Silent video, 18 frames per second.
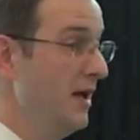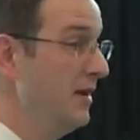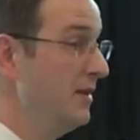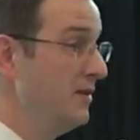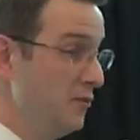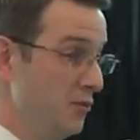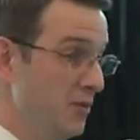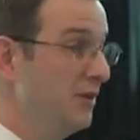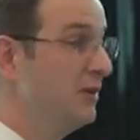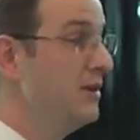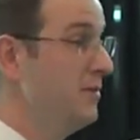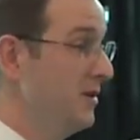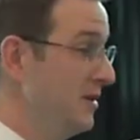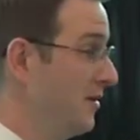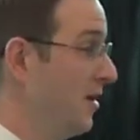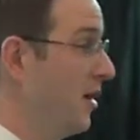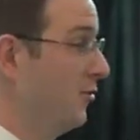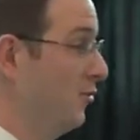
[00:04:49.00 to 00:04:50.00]
and it's really
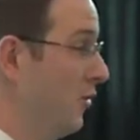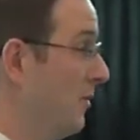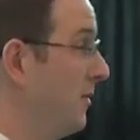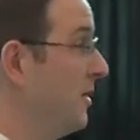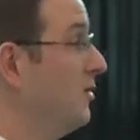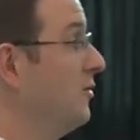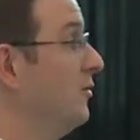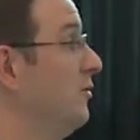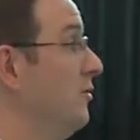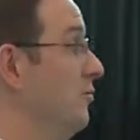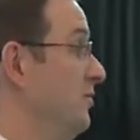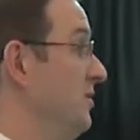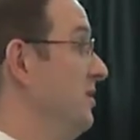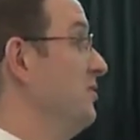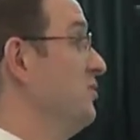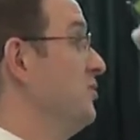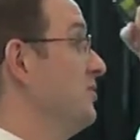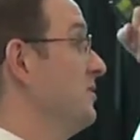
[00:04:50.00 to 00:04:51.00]
been Dr. Abaidoo who
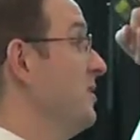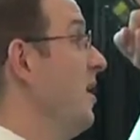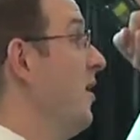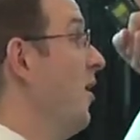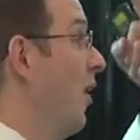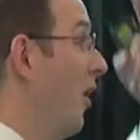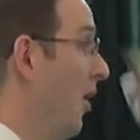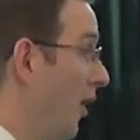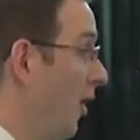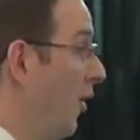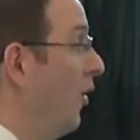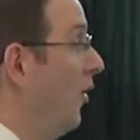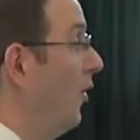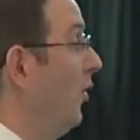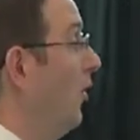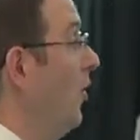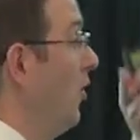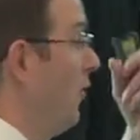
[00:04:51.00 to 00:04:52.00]
teaches
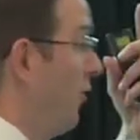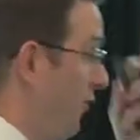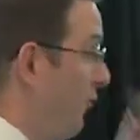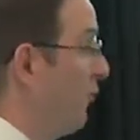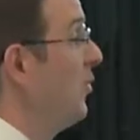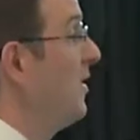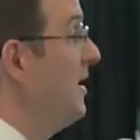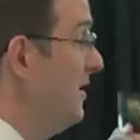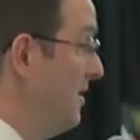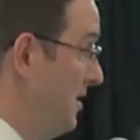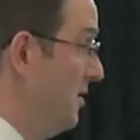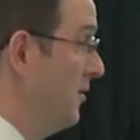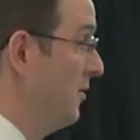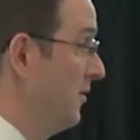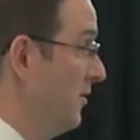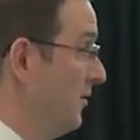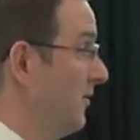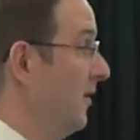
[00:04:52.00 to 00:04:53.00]
all three
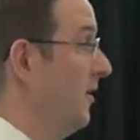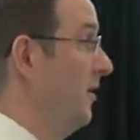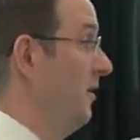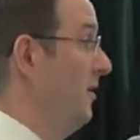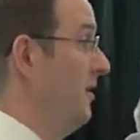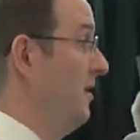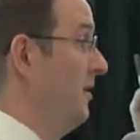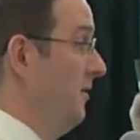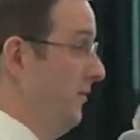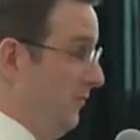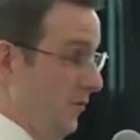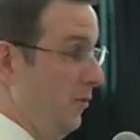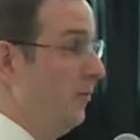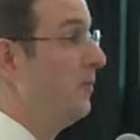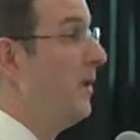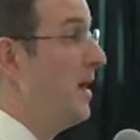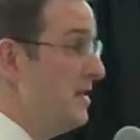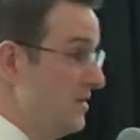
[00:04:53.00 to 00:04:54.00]
years.
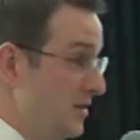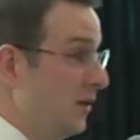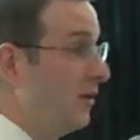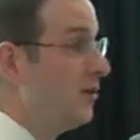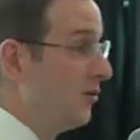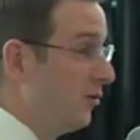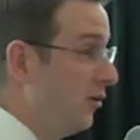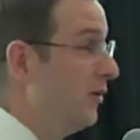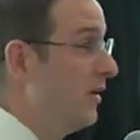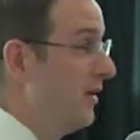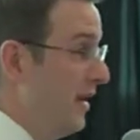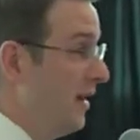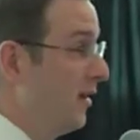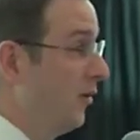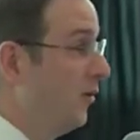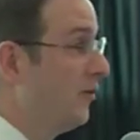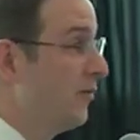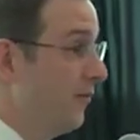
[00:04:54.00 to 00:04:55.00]
So basically, you're looking
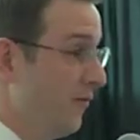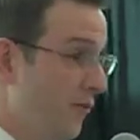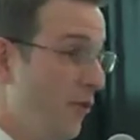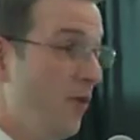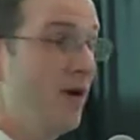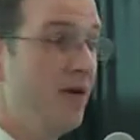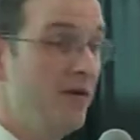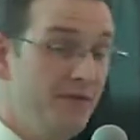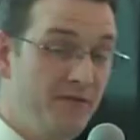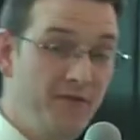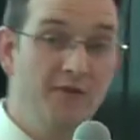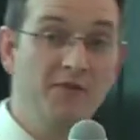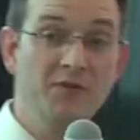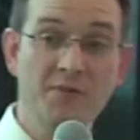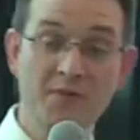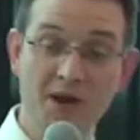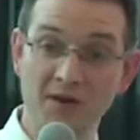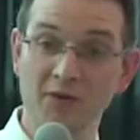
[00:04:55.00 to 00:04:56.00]
at close to
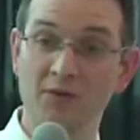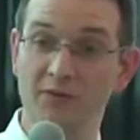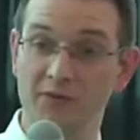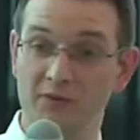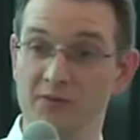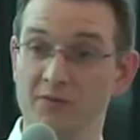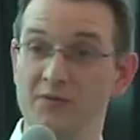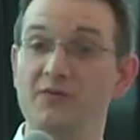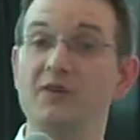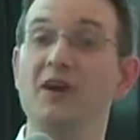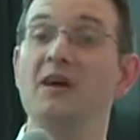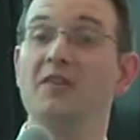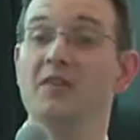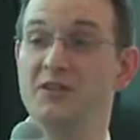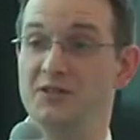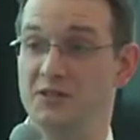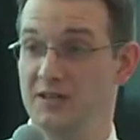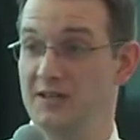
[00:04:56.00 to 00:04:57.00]
450 medical students
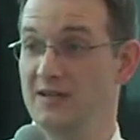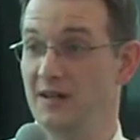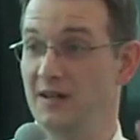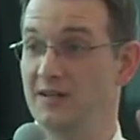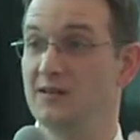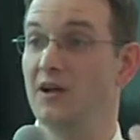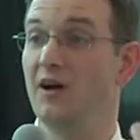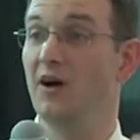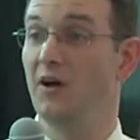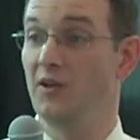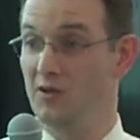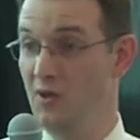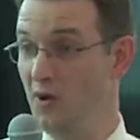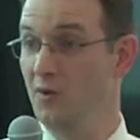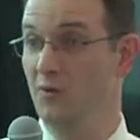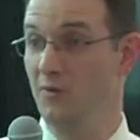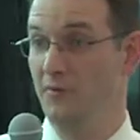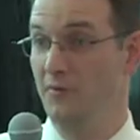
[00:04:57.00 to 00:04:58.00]
that she does
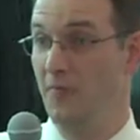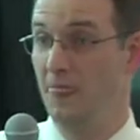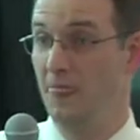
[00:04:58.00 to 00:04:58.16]
alone.